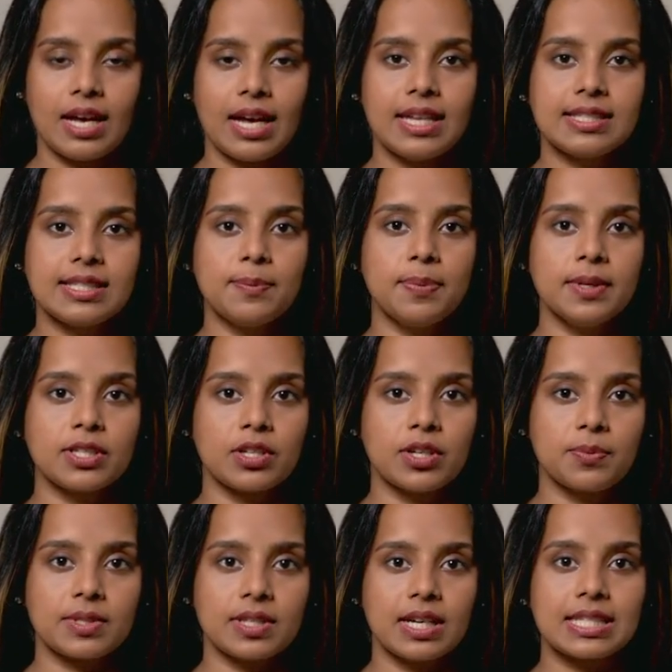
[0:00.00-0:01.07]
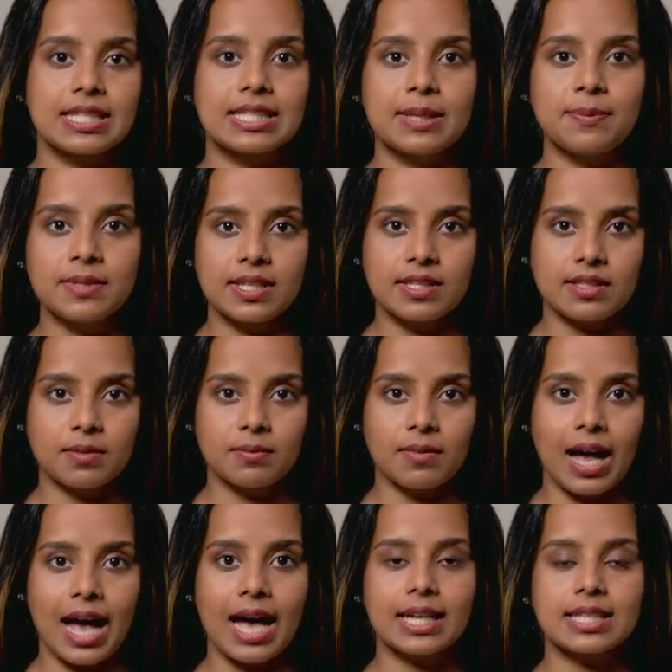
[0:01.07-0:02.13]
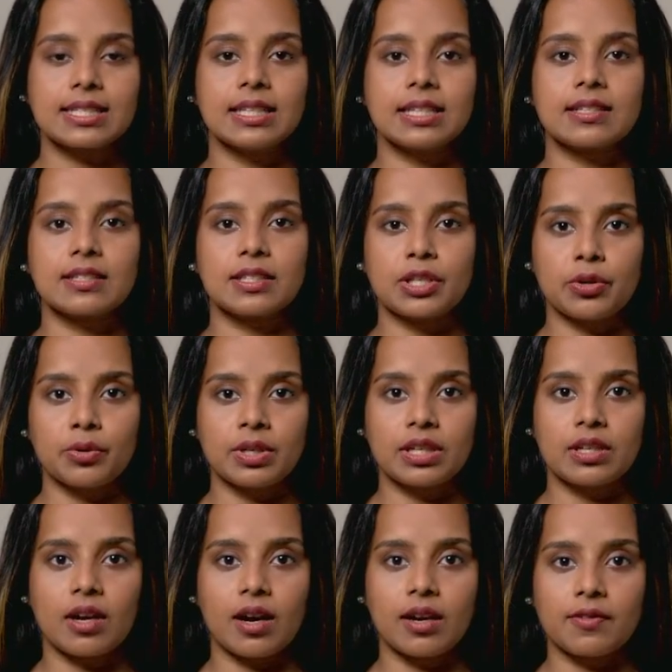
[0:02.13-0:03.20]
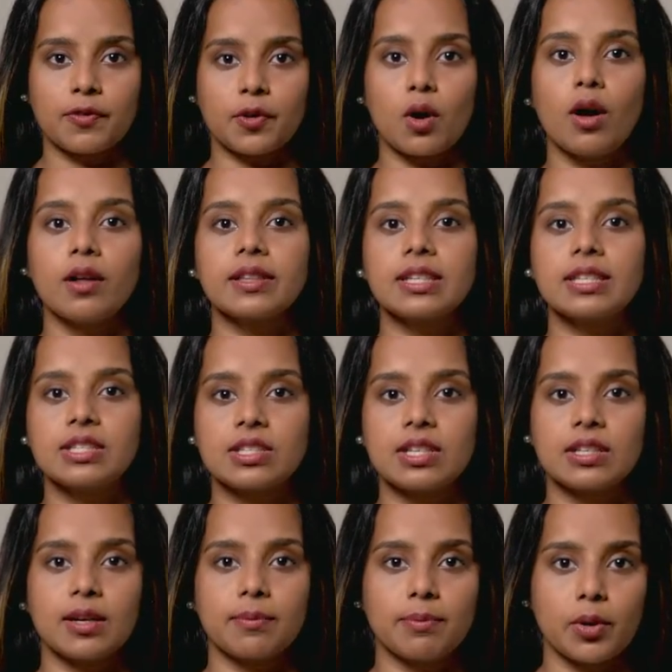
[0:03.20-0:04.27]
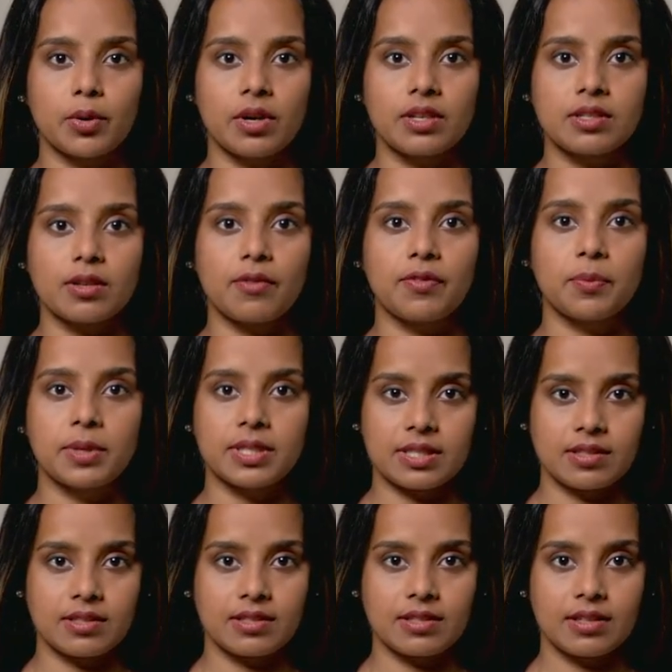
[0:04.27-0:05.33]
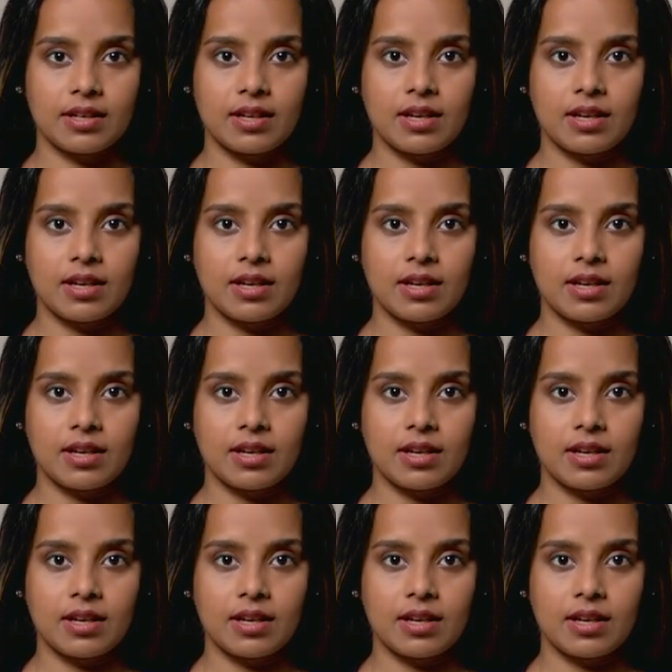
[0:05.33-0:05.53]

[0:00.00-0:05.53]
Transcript: In simple terms, a SIEM system acts like a security guard for all the digital components of a business.